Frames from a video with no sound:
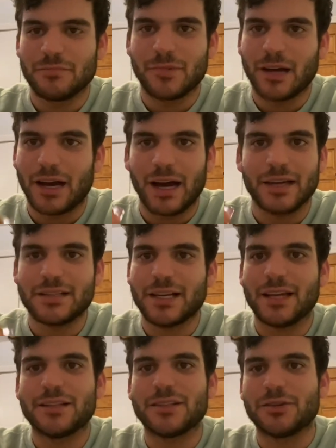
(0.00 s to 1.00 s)
I
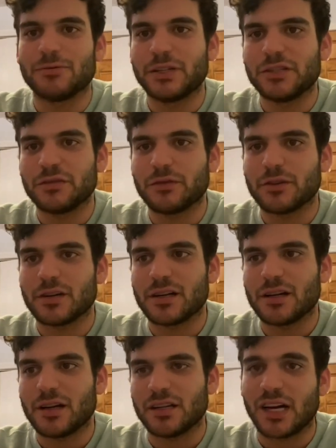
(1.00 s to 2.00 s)
tend to reach for it
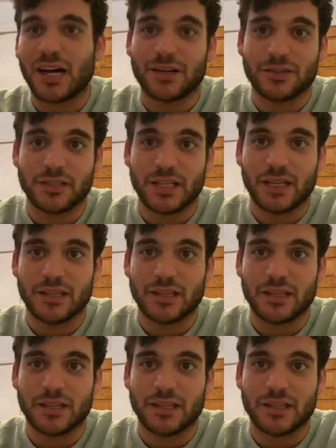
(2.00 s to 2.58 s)
on hotter days